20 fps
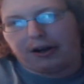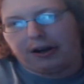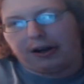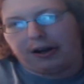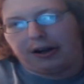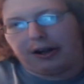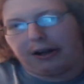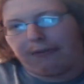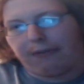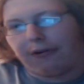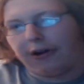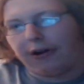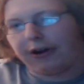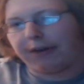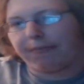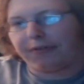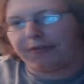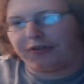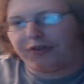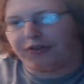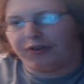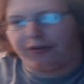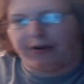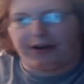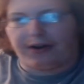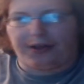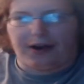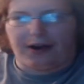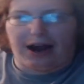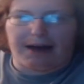He wanted to pursue
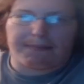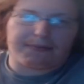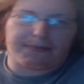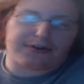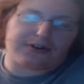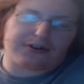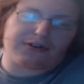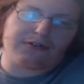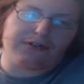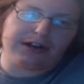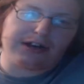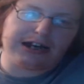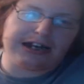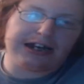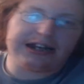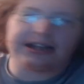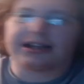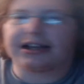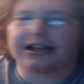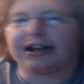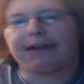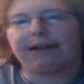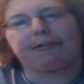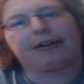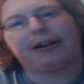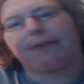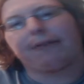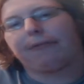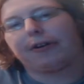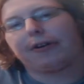other opportunities and
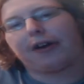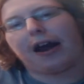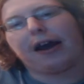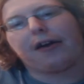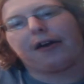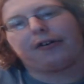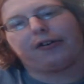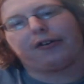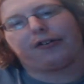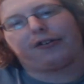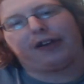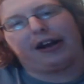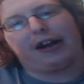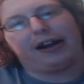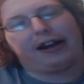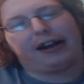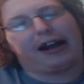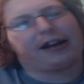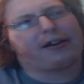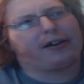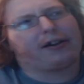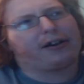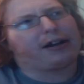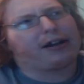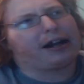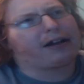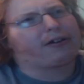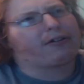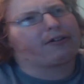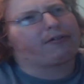everything, which I understand.
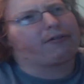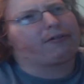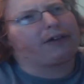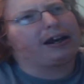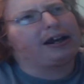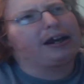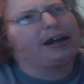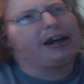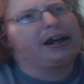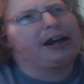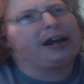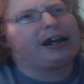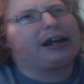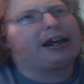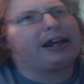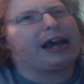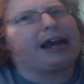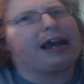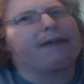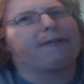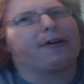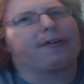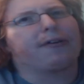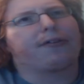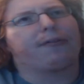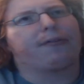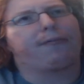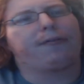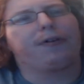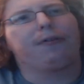That's great. He gave us
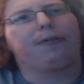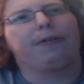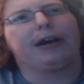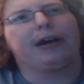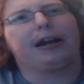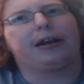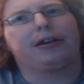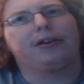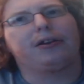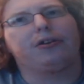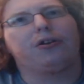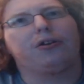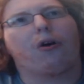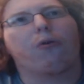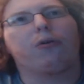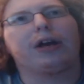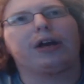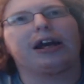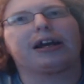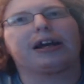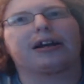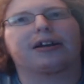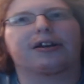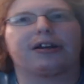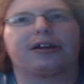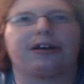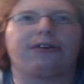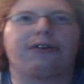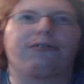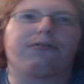a few weeks notice
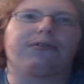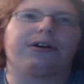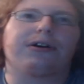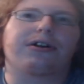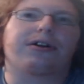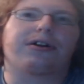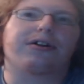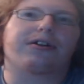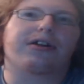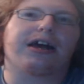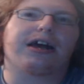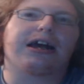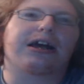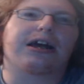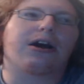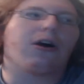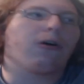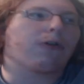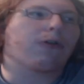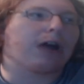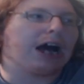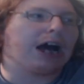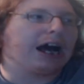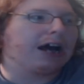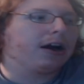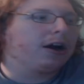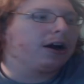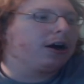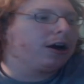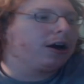too, which is like, okay,
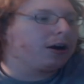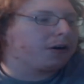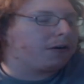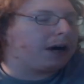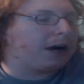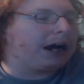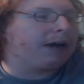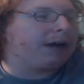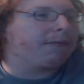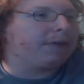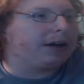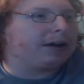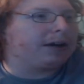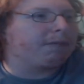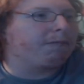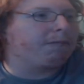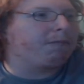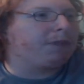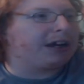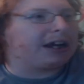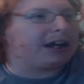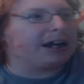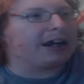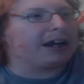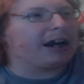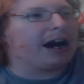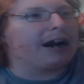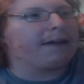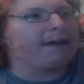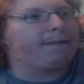great. We can
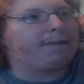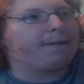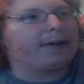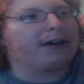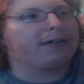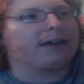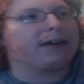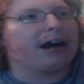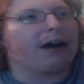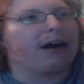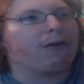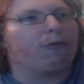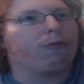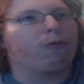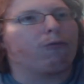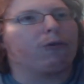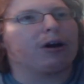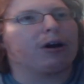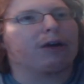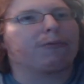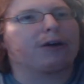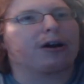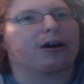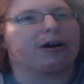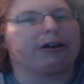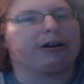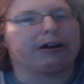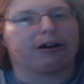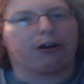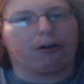kind of figure out where we're
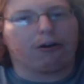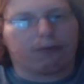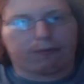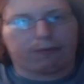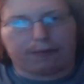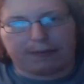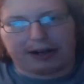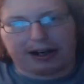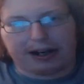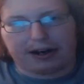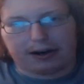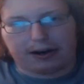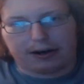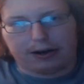going to go from here.